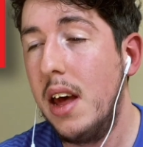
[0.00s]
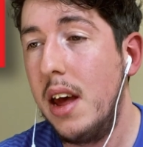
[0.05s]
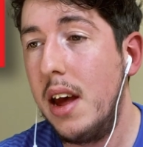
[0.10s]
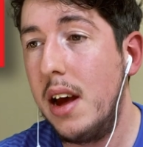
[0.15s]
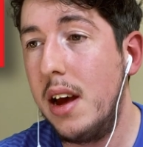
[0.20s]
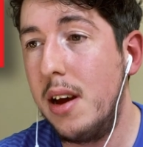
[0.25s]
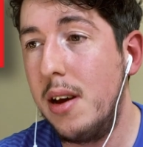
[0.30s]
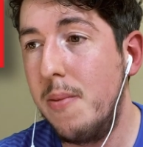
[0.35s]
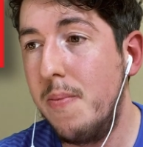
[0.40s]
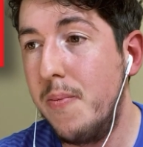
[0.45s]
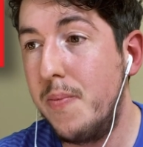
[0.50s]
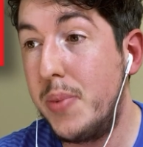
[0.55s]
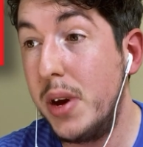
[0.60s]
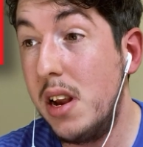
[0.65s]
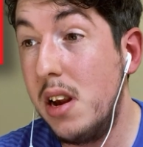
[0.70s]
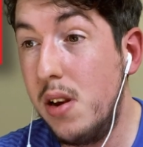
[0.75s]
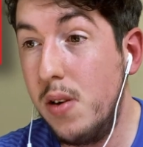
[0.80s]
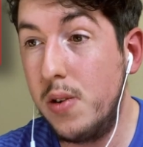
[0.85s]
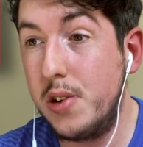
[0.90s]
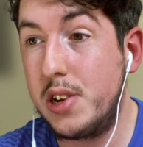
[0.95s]
But
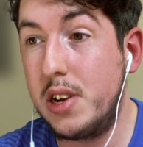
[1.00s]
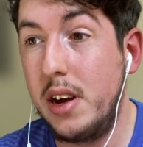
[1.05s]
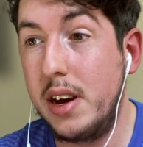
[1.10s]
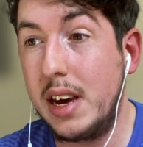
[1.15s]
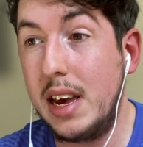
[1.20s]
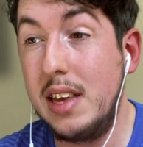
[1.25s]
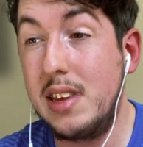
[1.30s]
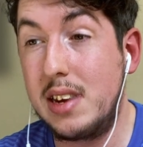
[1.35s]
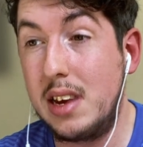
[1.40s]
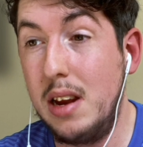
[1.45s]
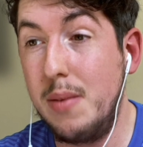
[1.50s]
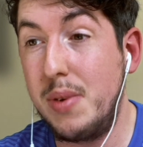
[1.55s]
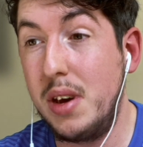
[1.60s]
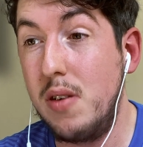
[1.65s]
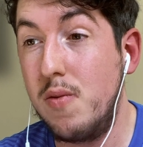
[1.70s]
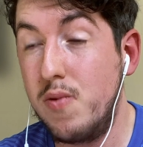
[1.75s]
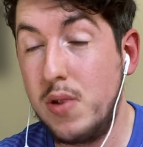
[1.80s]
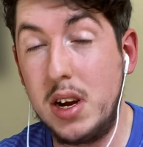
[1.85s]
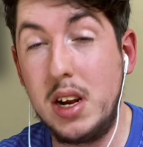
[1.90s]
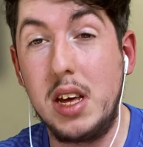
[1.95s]
it looks like it's going to be
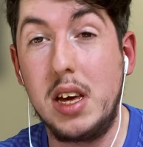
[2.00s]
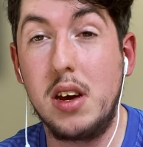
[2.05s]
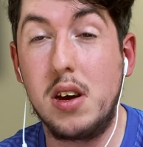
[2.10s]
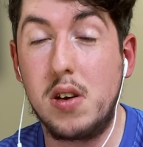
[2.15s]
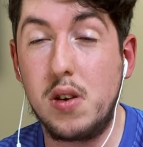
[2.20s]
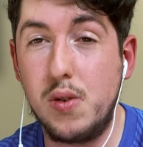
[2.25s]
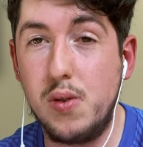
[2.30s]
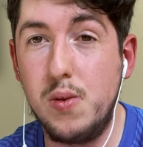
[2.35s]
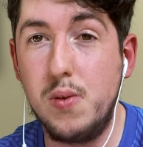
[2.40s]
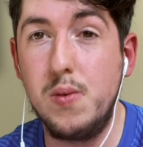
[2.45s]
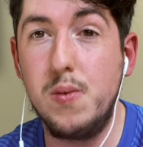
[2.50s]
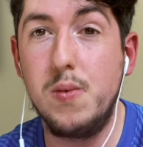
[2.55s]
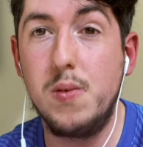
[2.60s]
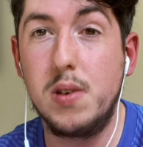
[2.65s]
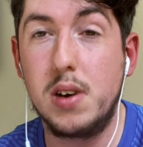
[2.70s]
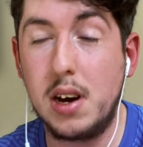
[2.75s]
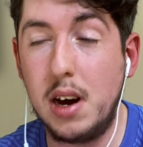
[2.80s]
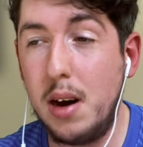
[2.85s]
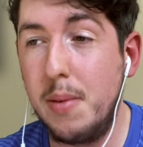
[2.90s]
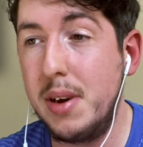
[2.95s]
a really cool
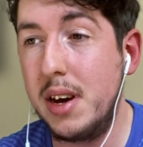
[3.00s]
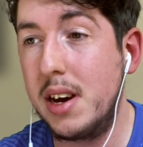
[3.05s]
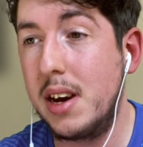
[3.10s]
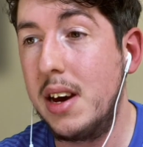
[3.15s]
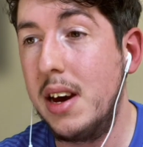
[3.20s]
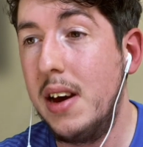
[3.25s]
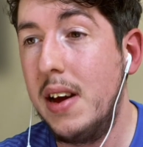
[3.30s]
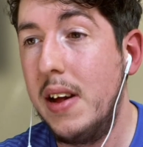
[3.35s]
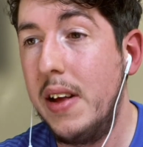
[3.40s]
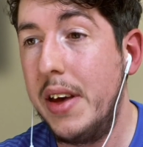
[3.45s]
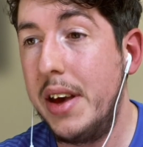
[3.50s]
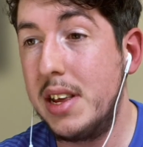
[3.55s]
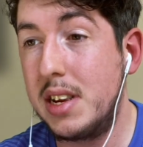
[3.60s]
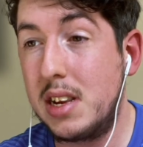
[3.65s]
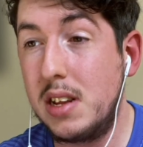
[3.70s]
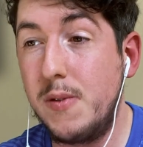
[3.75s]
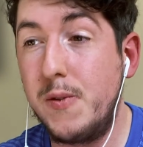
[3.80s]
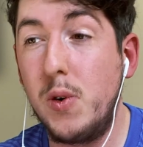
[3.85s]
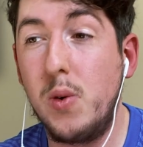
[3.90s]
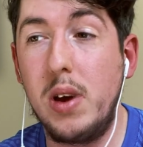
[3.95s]
comic. It's
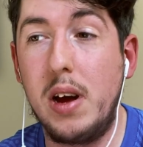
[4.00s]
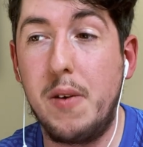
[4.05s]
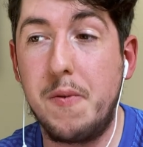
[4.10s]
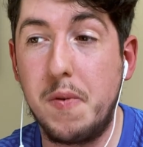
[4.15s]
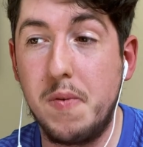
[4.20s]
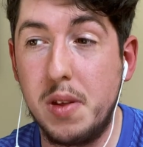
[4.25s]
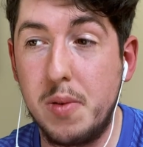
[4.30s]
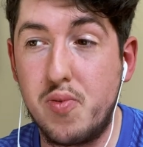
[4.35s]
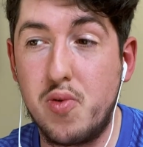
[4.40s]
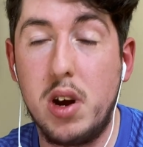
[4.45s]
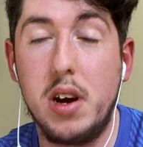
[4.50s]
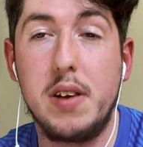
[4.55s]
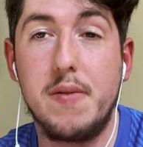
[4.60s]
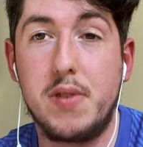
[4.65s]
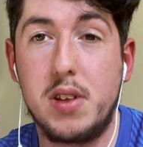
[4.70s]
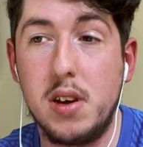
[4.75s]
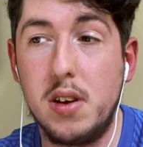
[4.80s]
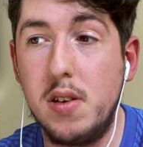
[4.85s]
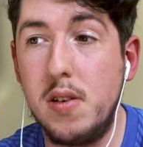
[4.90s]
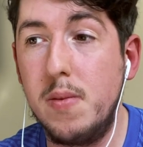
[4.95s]
the fallout from the Bride of
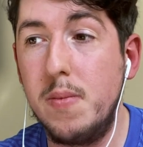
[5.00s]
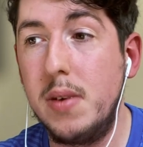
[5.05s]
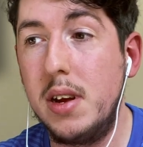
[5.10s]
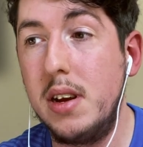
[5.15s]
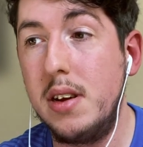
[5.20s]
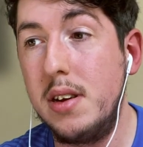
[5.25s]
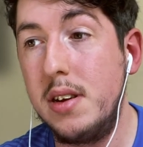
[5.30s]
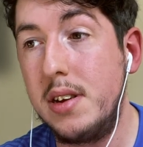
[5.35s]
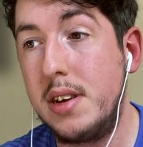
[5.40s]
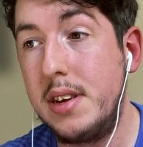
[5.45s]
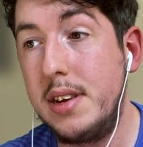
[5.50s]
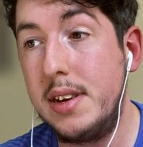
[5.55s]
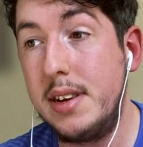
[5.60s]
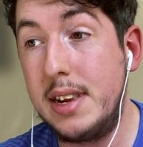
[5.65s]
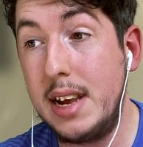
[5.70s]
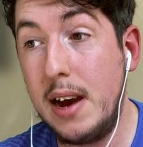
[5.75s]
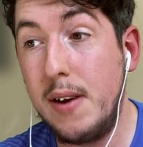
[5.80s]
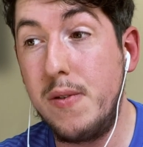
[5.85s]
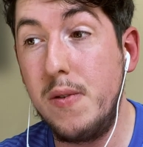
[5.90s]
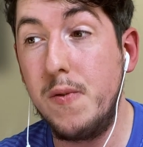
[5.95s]
Doom and
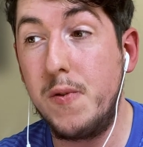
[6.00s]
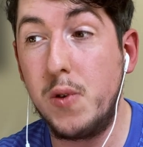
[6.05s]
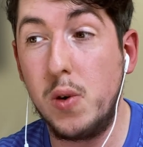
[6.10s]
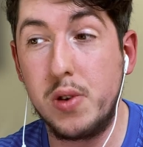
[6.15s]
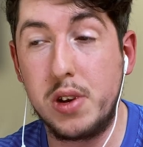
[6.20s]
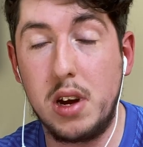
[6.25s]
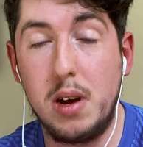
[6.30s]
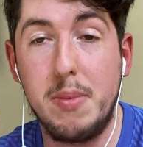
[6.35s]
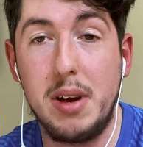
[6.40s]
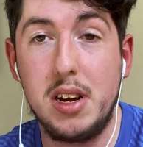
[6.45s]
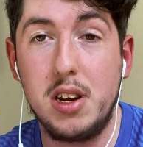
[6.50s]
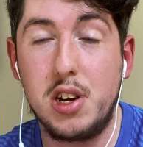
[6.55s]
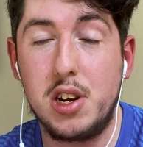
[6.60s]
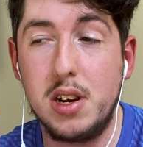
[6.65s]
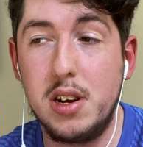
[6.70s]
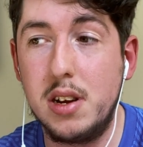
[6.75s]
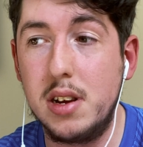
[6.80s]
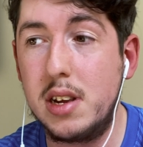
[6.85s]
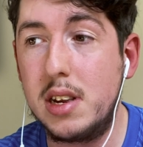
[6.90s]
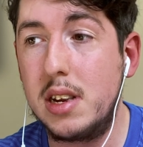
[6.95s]
Death in 4
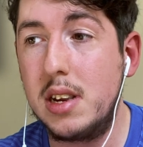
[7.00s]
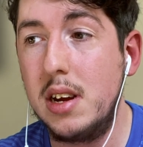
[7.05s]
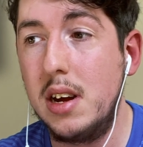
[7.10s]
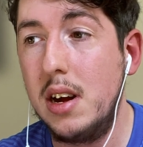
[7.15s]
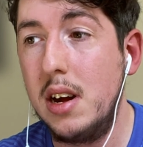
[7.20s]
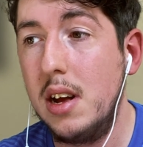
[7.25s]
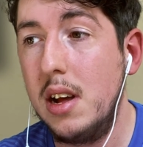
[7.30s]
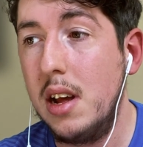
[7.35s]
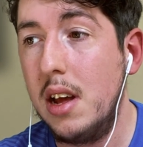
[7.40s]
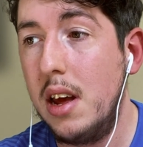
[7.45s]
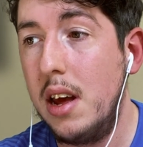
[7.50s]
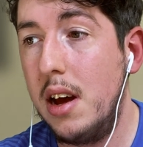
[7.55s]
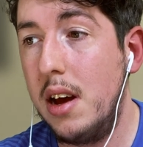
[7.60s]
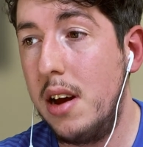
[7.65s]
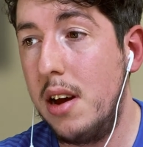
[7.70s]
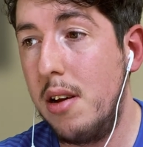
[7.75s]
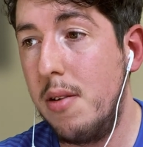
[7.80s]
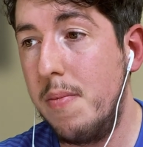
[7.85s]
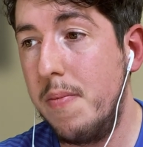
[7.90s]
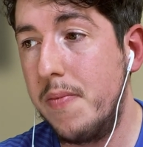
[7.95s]
Dimensions.
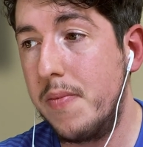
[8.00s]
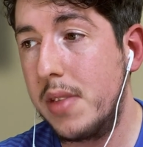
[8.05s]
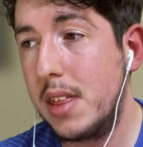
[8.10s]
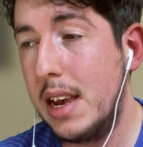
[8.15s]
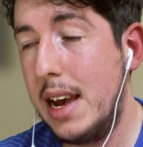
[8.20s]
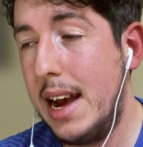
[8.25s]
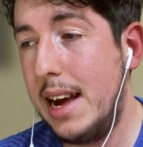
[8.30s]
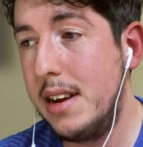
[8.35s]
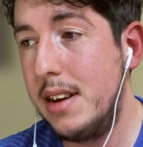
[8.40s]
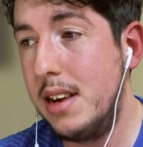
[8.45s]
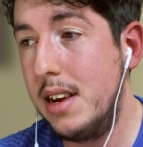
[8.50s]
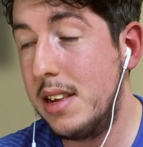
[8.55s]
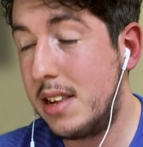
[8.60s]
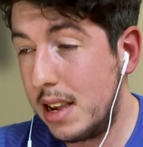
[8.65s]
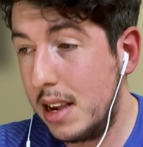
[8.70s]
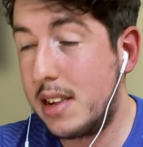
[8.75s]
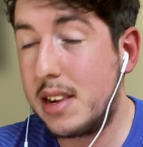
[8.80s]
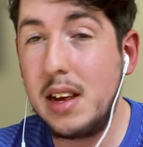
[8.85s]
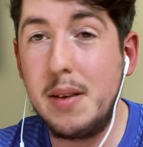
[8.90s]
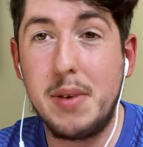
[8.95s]
And it's
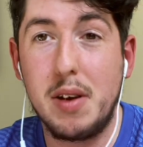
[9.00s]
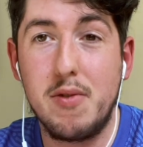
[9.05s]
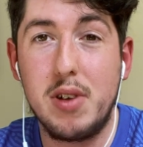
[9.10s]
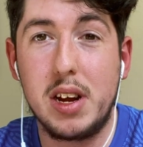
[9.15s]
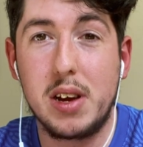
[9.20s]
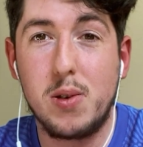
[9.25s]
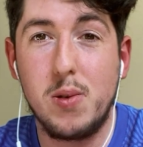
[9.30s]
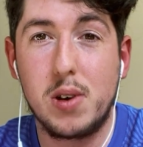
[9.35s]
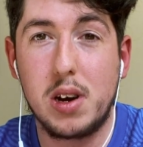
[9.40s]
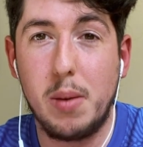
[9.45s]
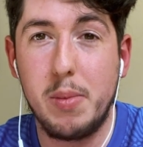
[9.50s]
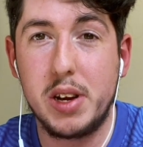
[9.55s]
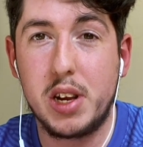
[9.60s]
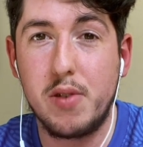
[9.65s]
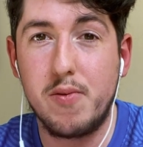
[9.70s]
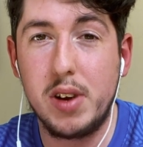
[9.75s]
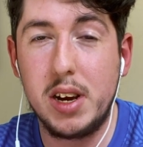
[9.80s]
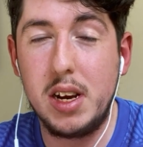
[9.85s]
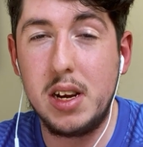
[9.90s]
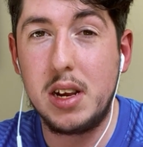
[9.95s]
going to be a really cool comic
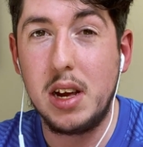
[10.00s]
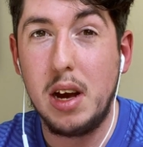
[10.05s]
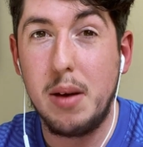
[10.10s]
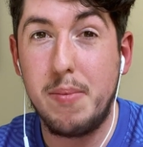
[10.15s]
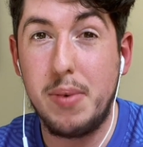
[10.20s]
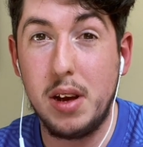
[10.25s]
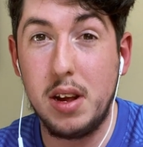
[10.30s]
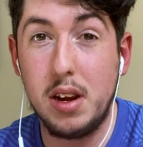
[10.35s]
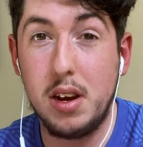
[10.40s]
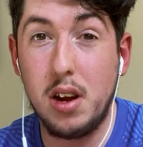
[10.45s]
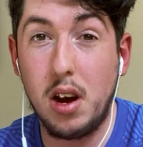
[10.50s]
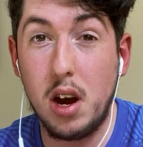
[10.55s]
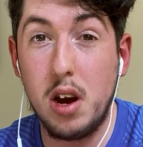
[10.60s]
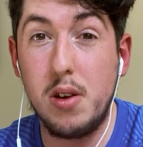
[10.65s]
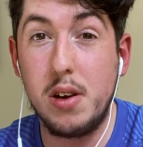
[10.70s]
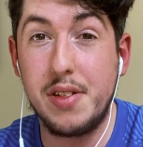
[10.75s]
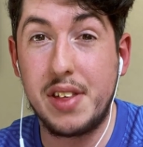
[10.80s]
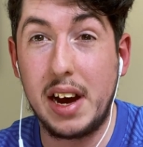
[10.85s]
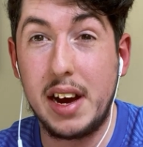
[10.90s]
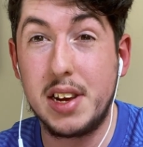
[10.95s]
to read, but not
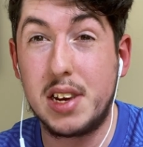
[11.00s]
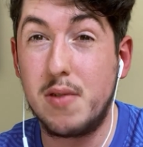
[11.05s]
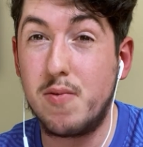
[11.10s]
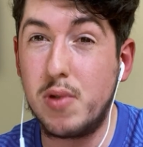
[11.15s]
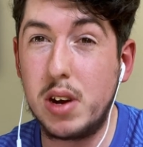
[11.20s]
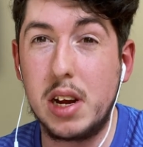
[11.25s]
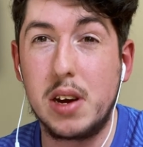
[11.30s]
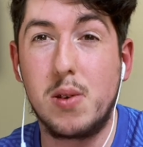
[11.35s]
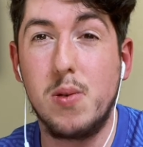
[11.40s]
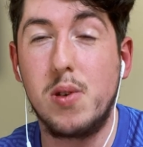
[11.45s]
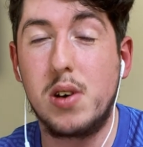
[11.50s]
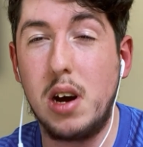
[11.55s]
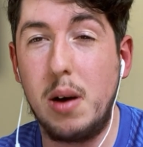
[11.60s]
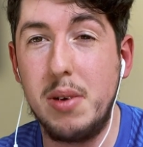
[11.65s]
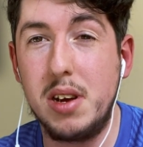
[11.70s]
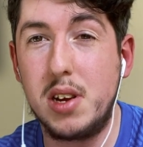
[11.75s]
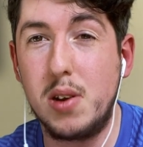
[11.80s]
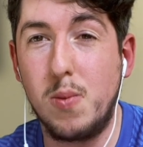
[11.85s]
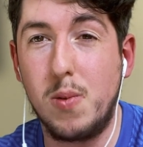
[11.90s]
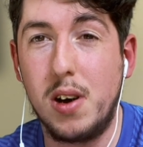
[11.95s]
only that, it's a really cool
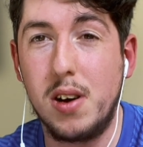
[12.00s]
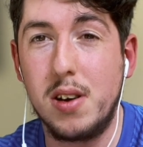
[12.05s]
comic to